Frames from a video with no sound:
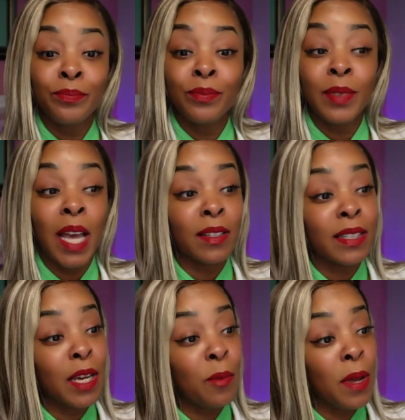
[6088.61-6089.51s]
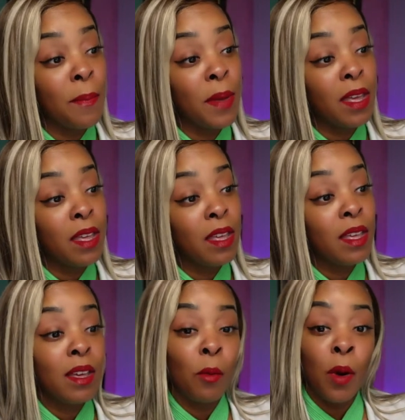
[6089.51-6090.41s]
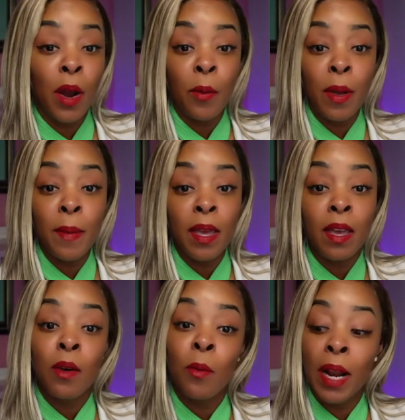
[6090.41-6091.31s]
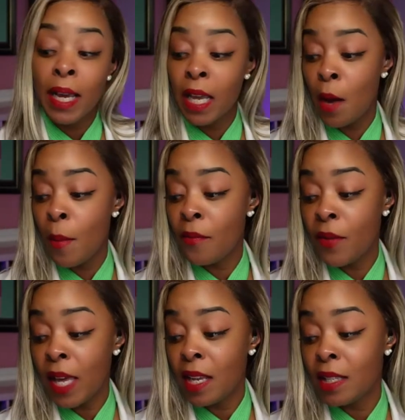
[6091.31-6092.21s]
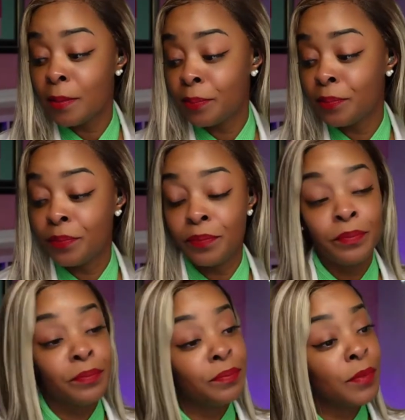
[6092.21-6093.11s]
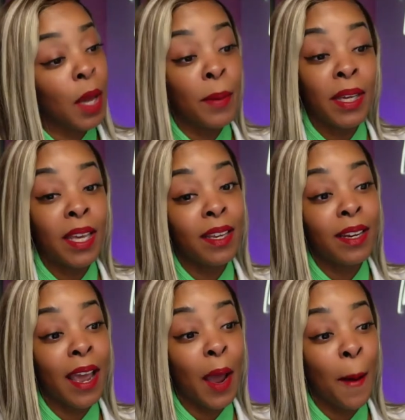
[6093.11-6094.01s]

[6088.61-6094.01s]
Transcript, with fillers: Y'all stick with me, work with me. When I get on my feet, I'm gonna kick you down.